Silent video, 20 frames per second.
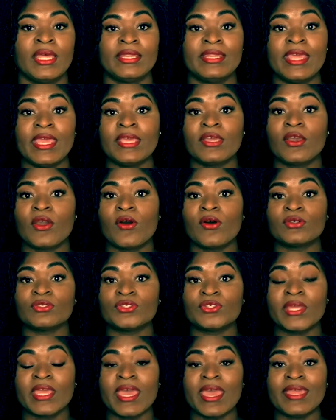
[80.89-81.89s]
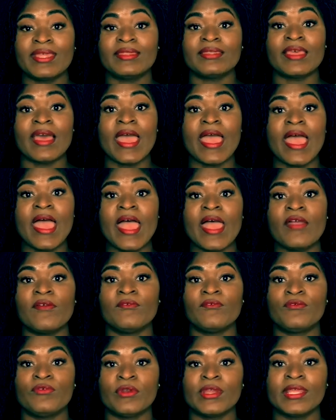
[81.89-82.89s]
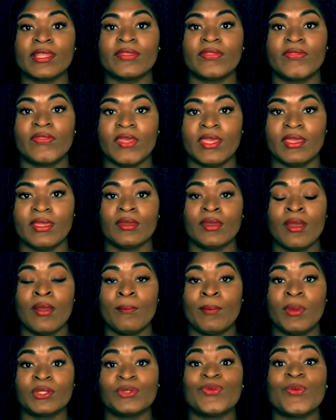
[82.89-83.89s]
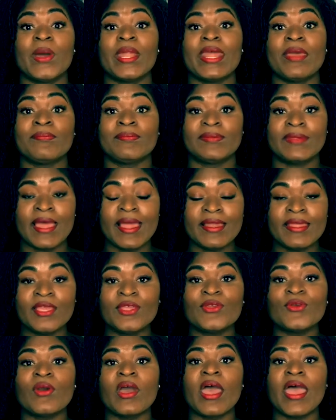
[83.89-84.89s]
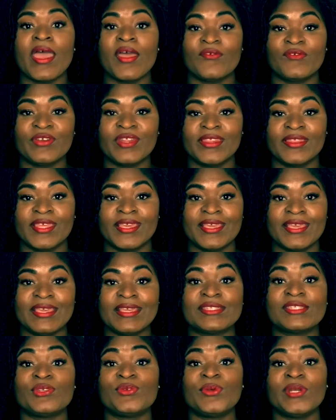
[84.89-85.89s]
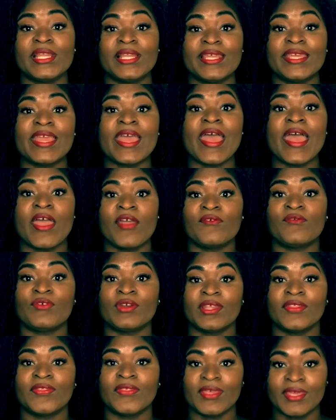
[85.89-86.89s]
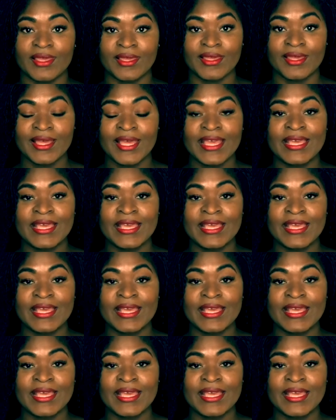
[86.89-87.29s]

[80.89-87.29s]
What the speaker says: They conjugate everything. But when I'm telling you everything, it's really everything.